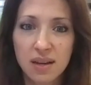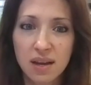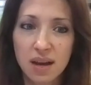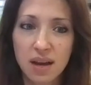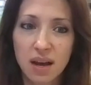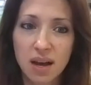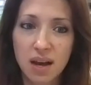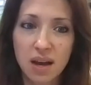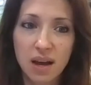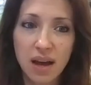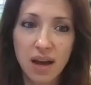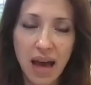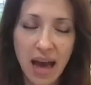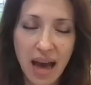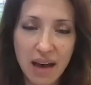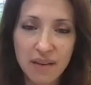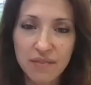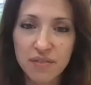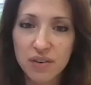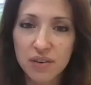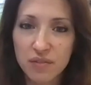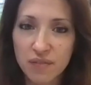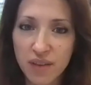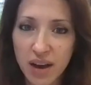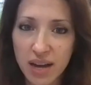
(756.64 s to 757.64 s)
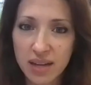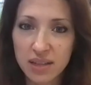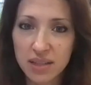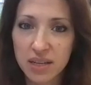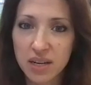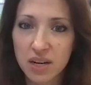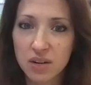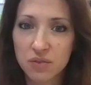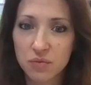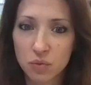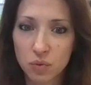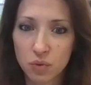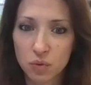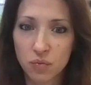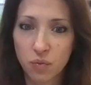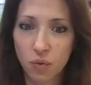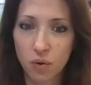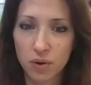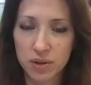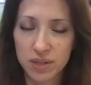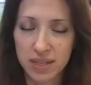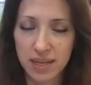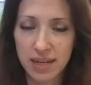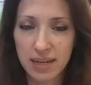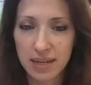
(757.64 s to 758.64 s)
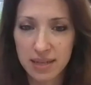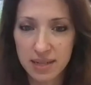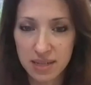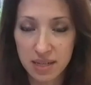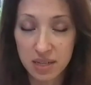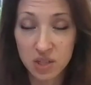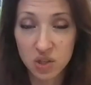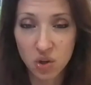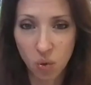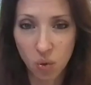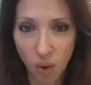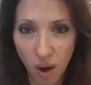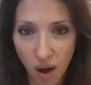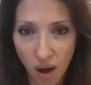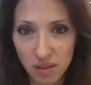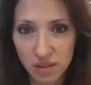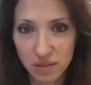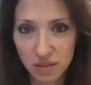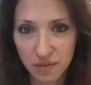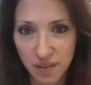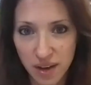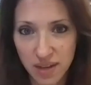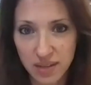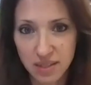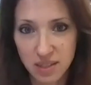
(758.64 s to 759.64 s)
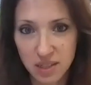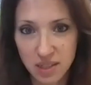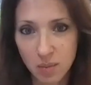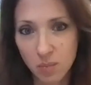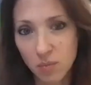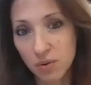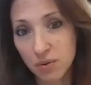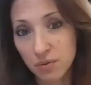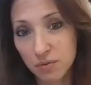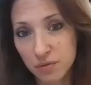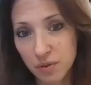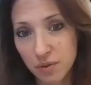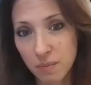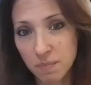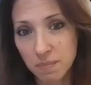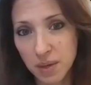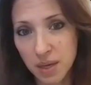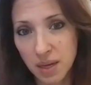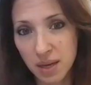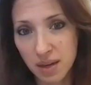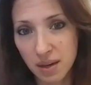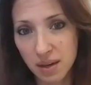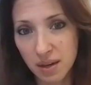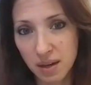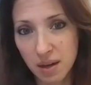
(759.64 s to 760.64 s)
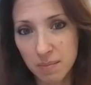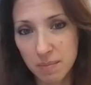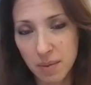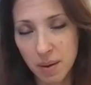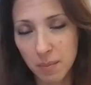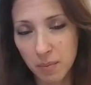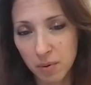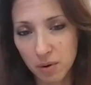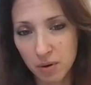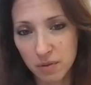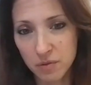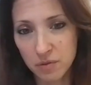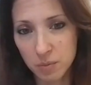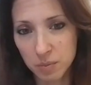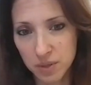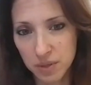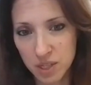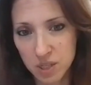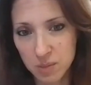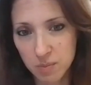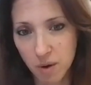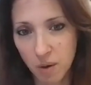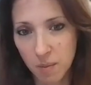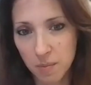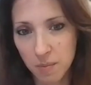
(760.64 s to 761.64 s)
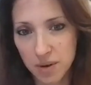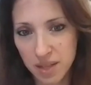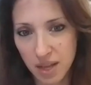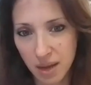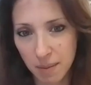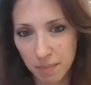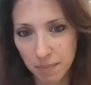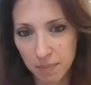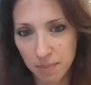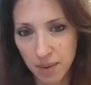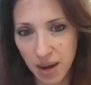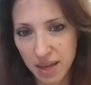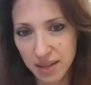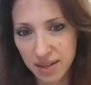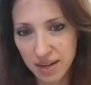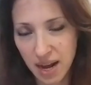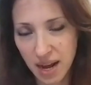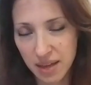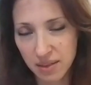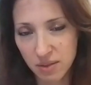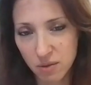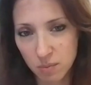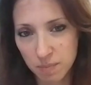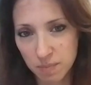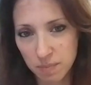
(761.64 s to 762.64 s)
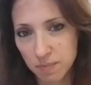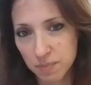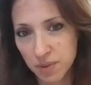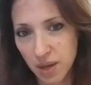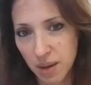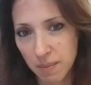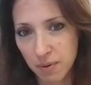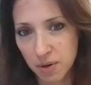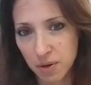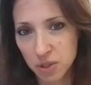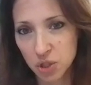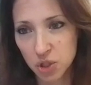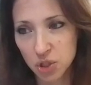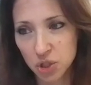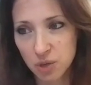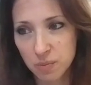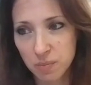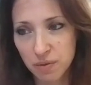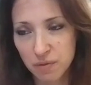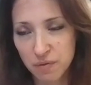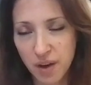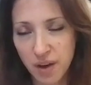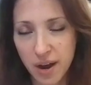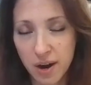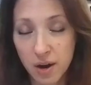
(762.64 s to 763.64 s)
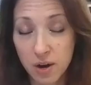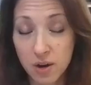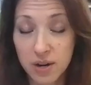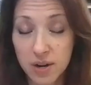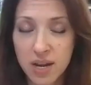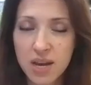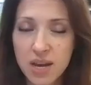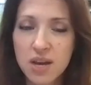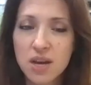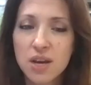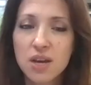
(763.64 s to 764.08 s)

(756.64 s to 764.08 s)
having violated Rule 14 disqualifies someone from being a member of the police department and that person should be fired.